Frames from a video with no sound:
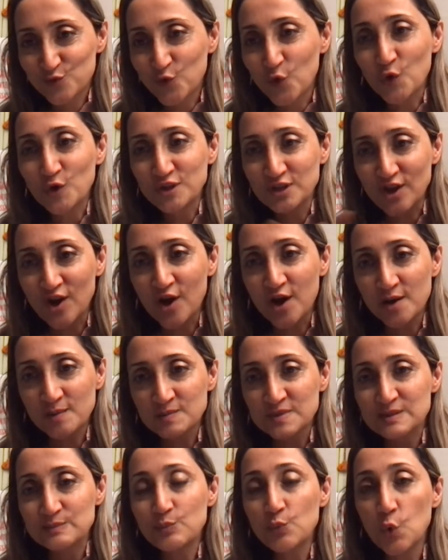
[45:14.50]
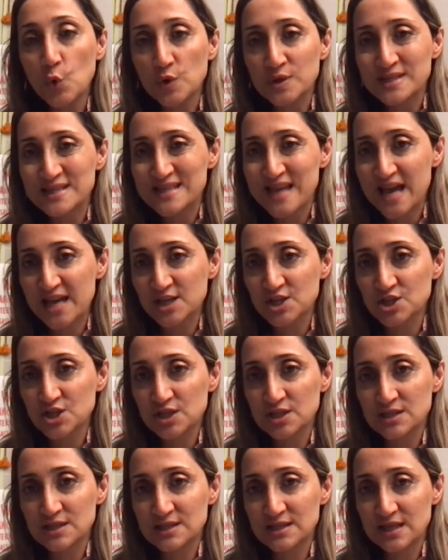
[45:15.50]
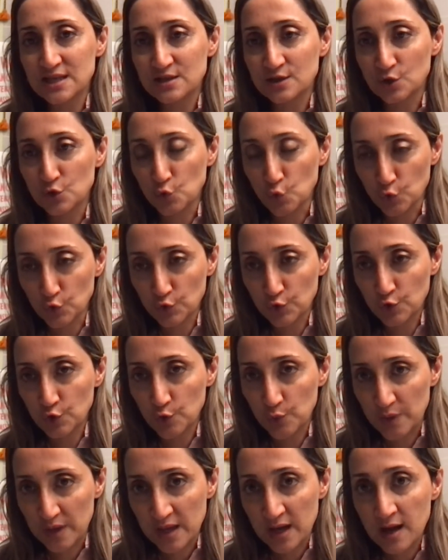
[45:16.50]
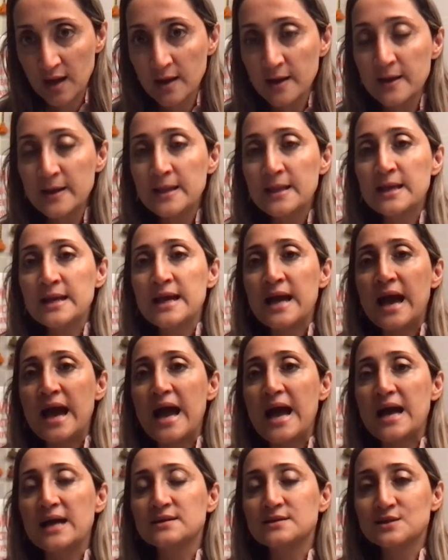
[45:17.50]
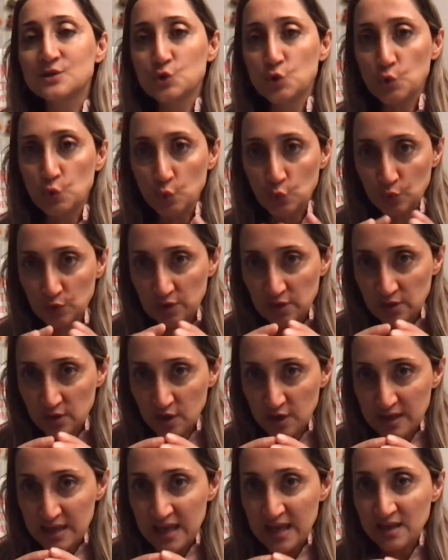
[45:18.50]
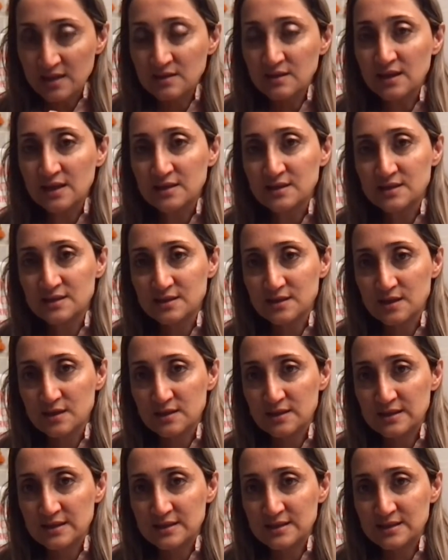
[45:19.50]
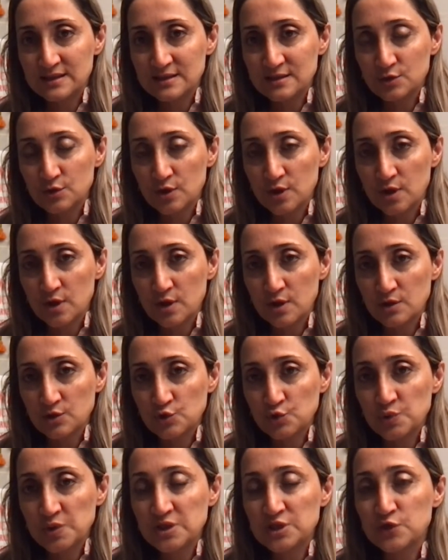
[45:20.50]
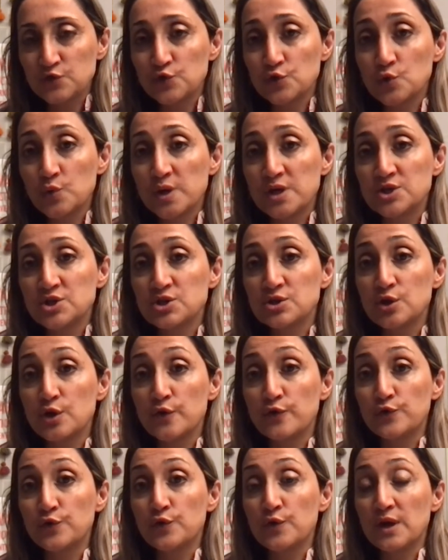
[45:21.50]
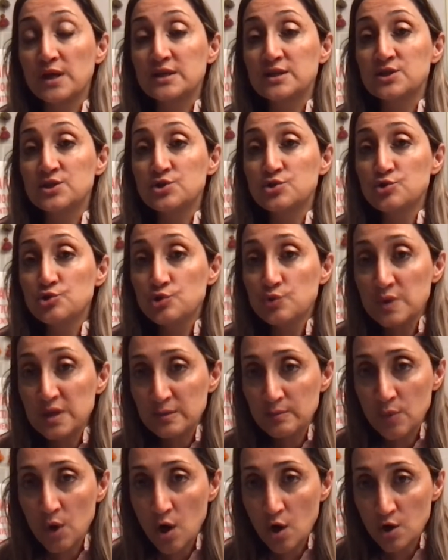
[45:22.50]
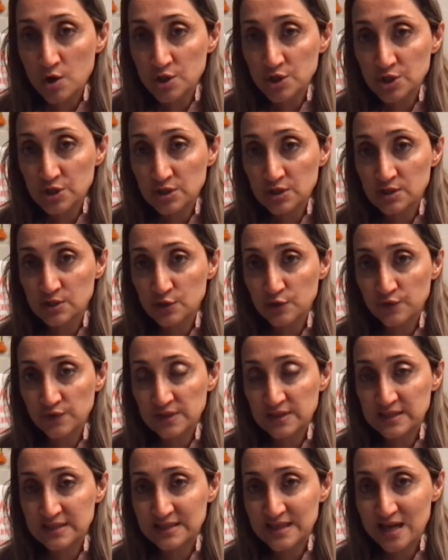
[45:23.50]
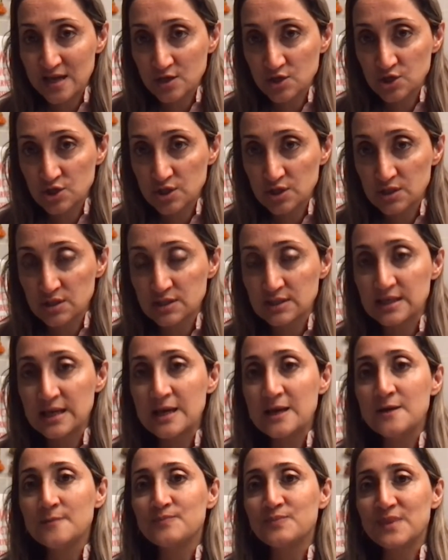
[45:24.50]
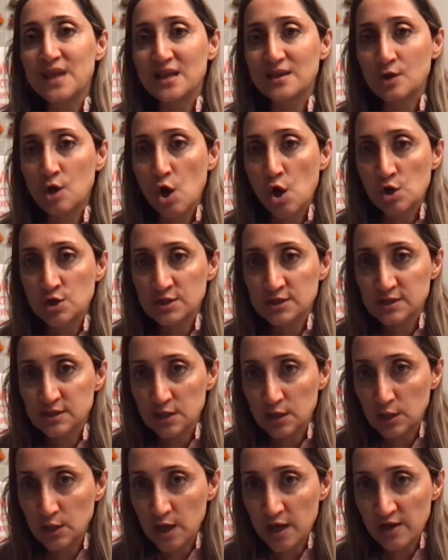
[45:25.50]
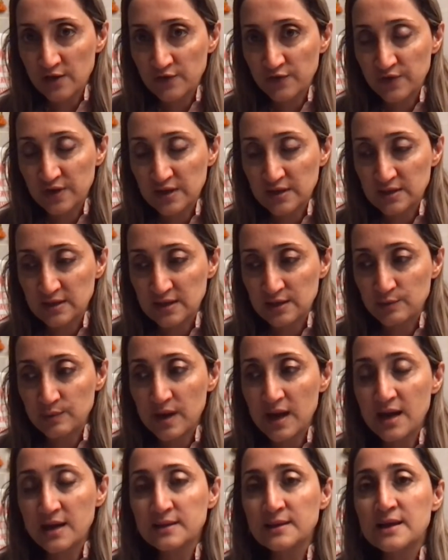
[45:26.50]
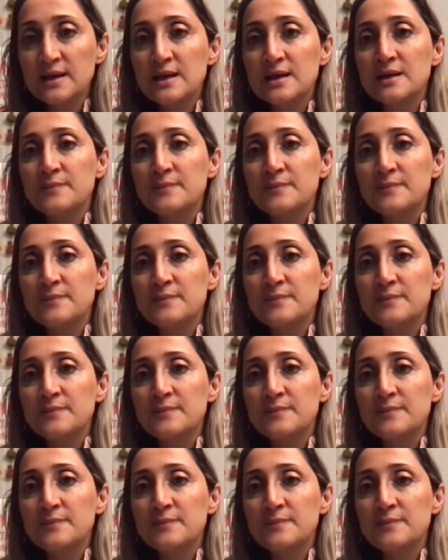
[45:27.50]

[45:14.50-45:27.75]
four times more sanctions than North Korea. And so again, it's uh, this uh, treats of the question of the extreme harshness of these sanctions that costs life in Iran.